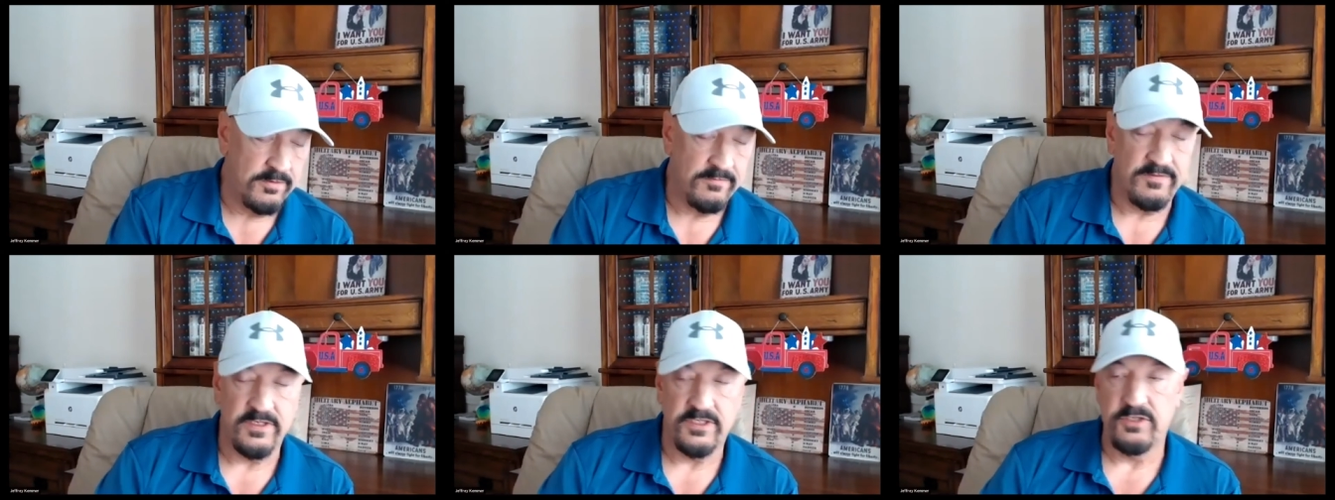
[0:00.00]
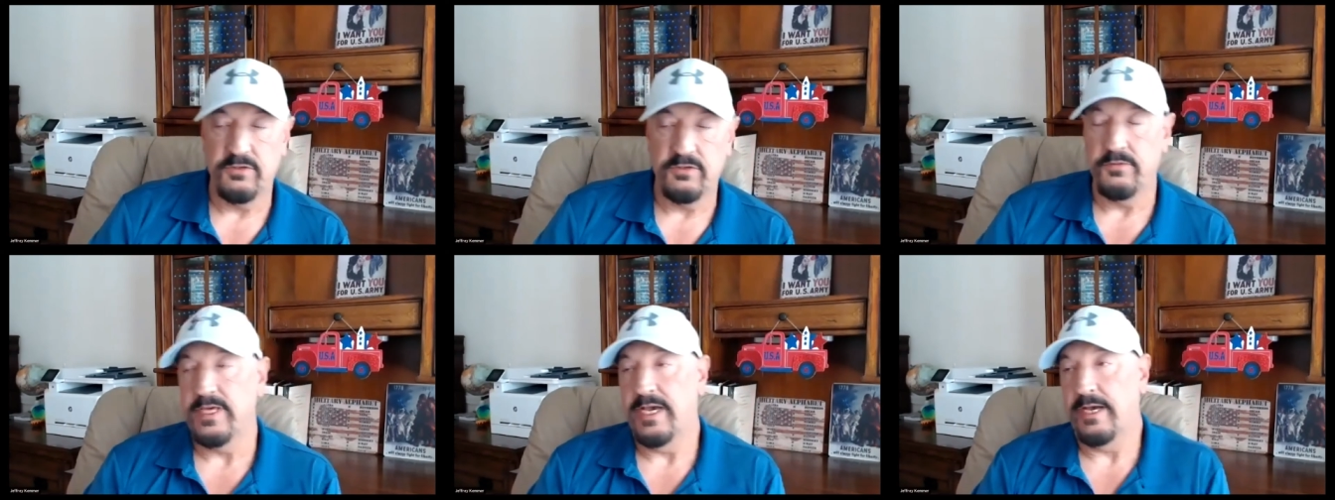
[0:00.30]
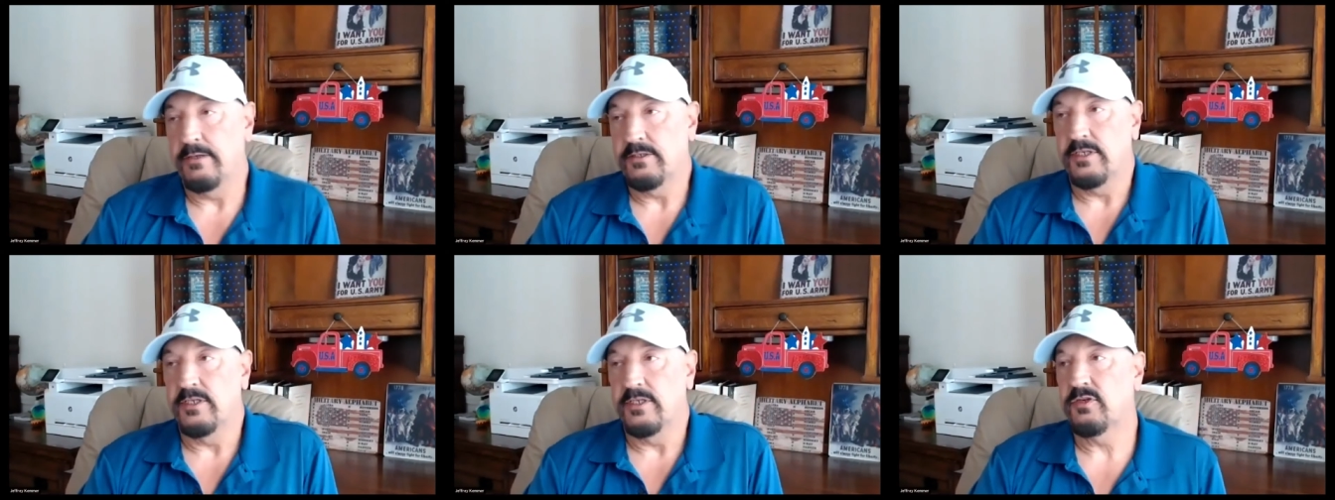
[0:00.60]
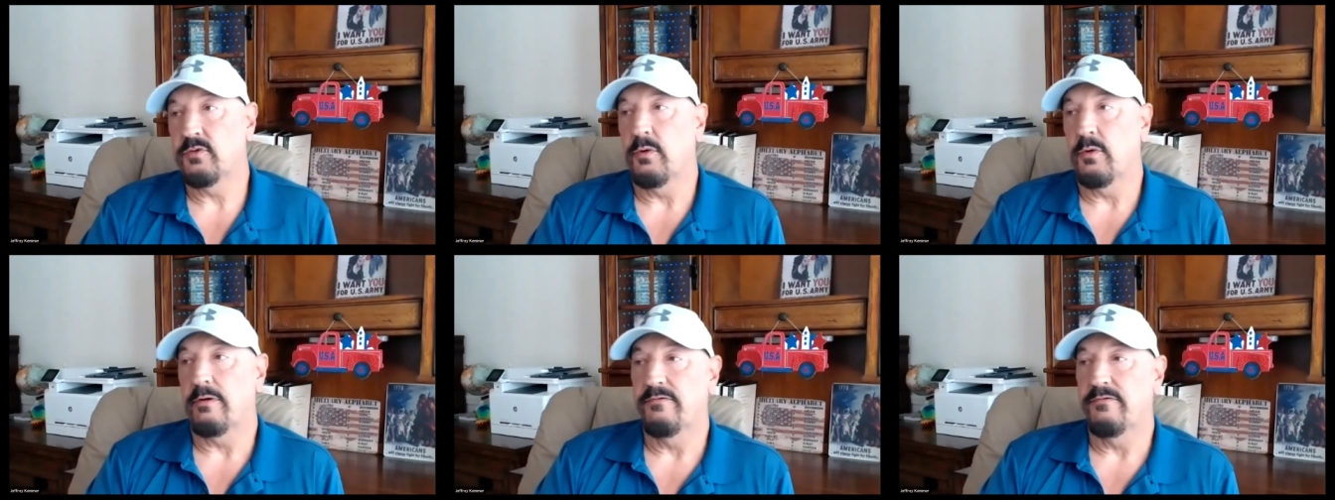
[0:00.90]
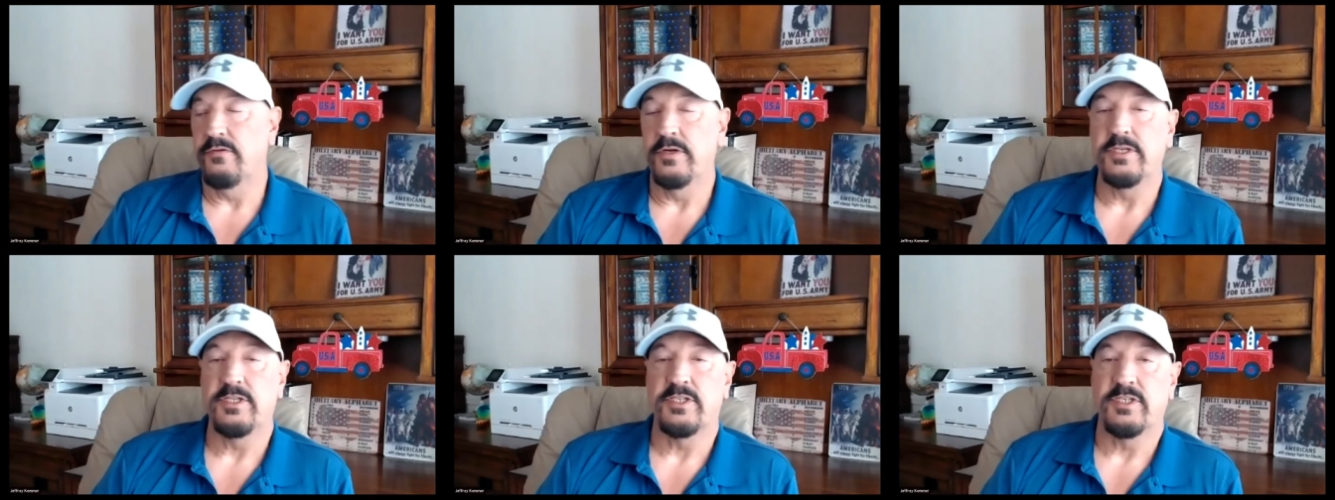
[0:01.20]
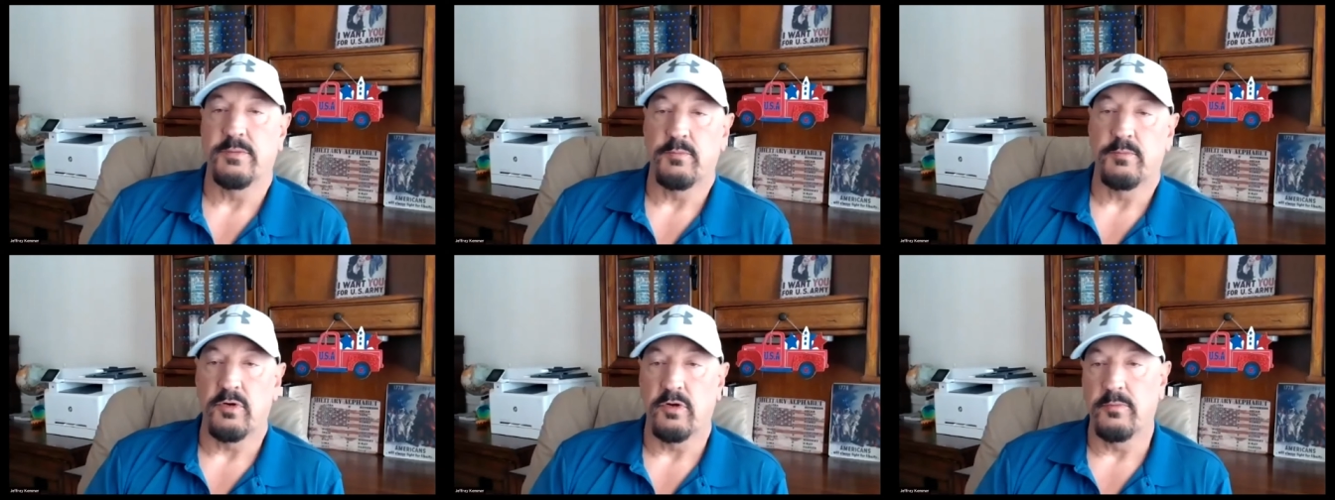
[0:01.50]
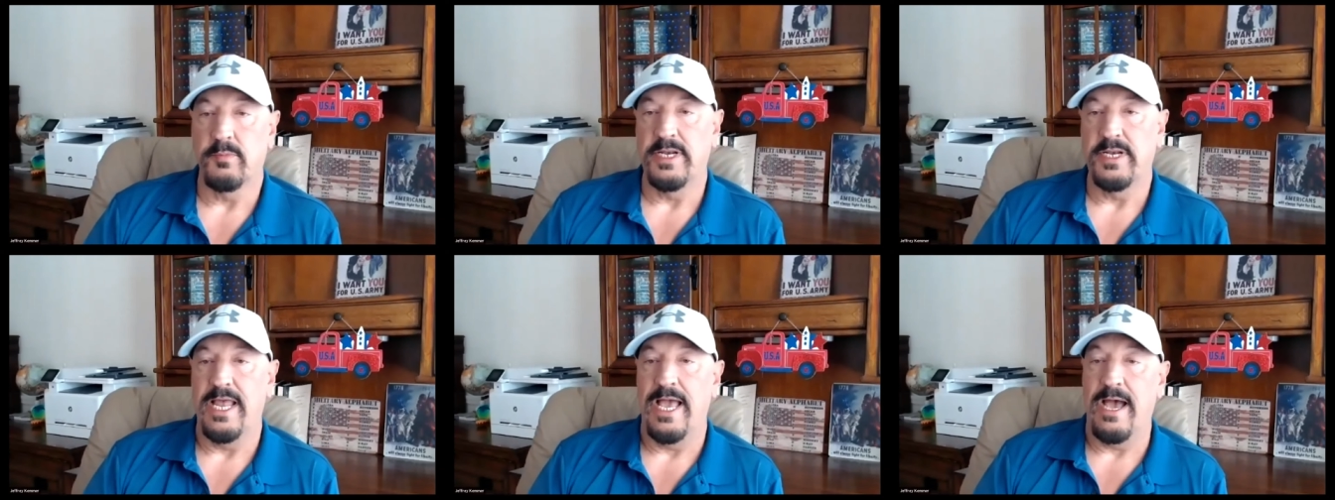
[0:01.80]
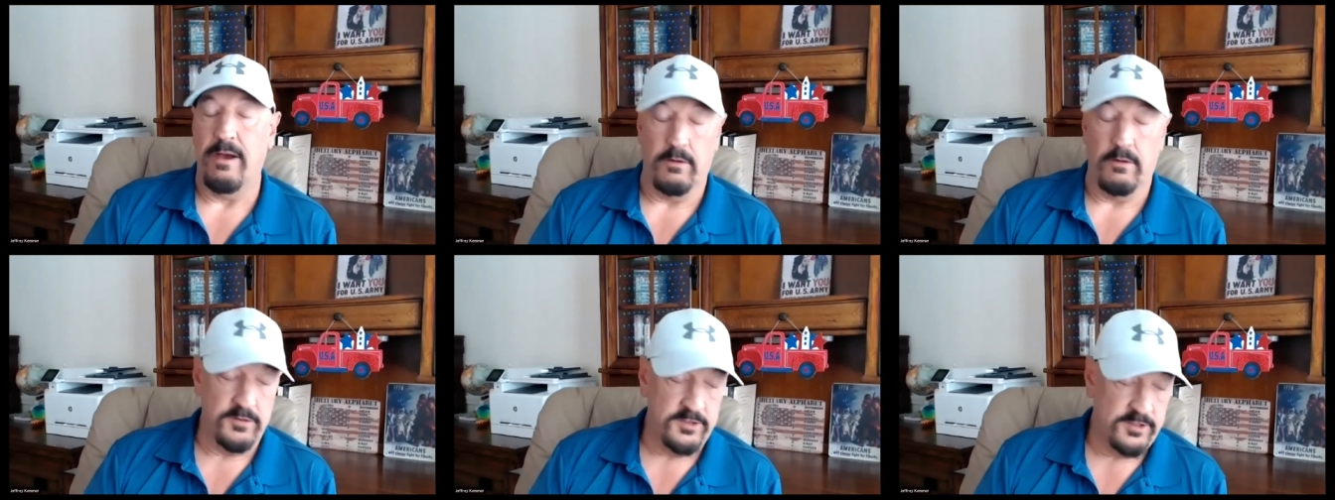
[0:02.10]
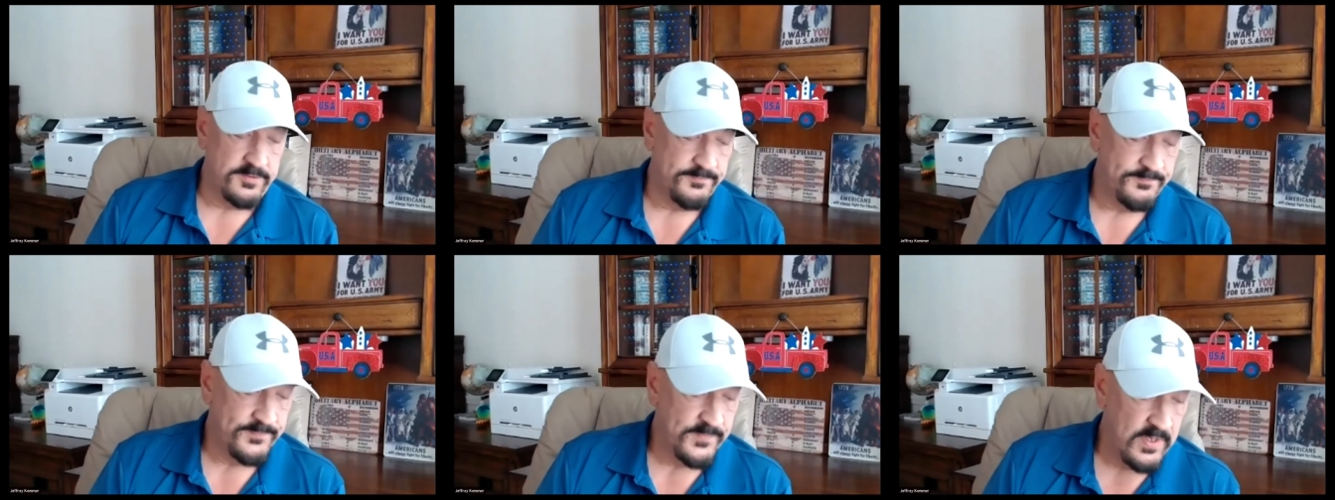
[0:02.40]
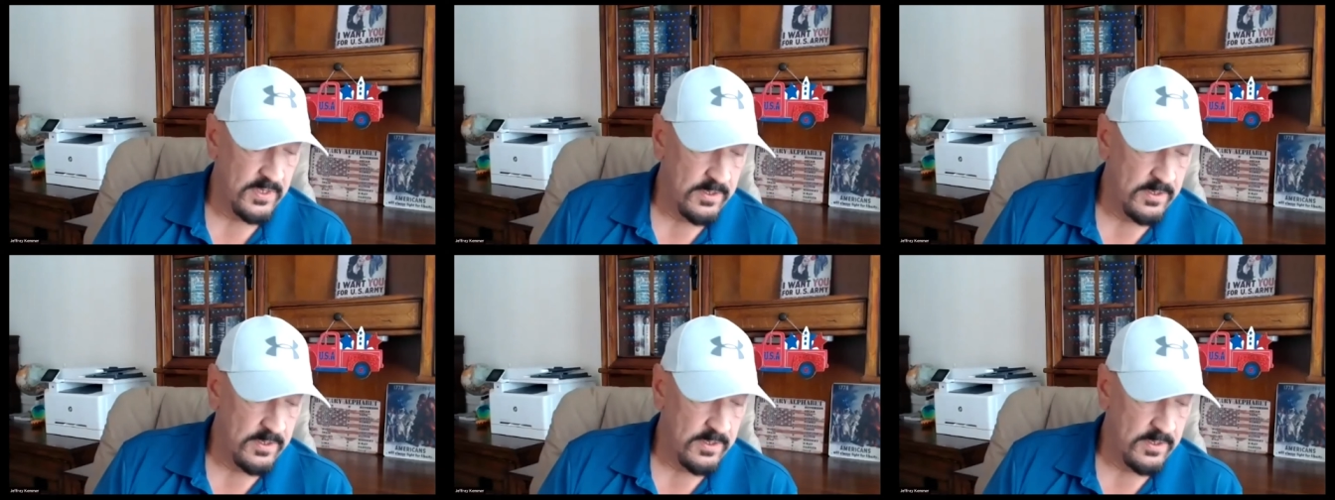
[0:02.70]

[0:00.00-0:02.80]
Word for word: of a 2,000 square foot suburban house.